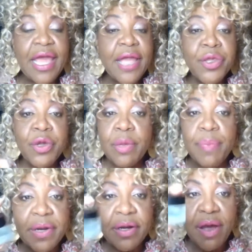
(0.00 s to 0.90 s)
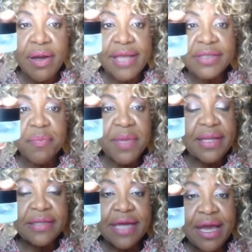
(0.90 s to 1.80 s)
And you could put it on as
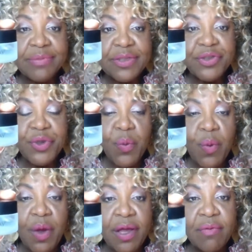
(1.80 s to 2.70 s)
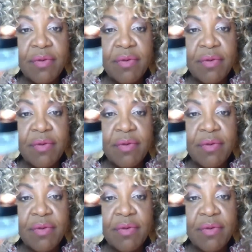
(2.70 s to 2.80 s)
many times as you want.